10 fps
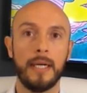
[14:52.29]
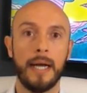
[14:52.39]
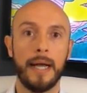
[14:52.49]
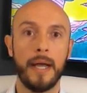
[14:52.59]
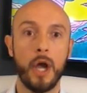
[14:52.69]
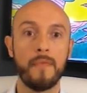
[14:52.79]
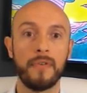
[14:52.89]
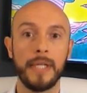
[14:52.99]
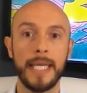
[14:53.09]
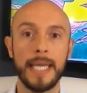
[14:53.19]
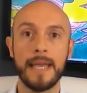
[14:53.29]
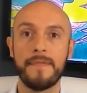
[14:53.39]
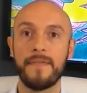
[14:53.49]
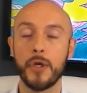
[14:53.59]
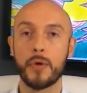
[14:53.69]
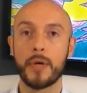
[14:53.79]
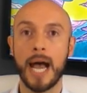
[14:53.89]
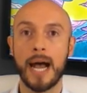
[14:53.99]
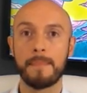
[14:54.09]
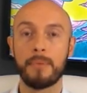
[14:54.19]
Hopefully, if you
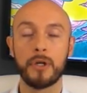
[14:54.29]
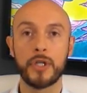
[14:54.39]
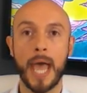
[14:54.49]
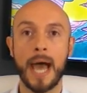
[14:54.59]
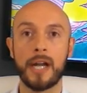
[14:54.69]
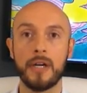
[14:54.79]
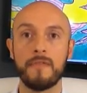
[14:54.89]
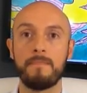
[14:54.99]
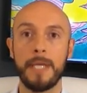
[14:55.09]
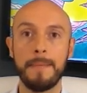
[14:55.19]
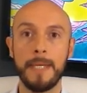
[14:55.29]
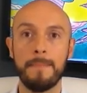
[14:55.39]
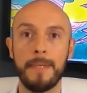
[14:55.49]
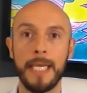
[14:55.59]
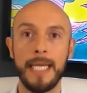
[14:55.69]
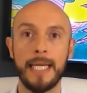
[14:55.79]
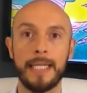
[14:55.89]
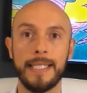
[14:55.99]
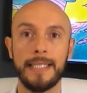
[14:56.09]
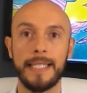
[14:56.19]
got pushed out of PPP
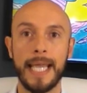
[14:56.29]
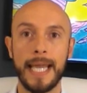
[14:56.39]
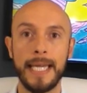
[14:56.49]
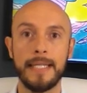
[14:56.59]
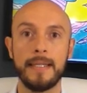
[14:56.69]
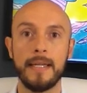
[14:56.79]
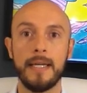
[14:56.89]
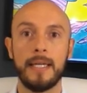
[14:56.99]
and didn't get it,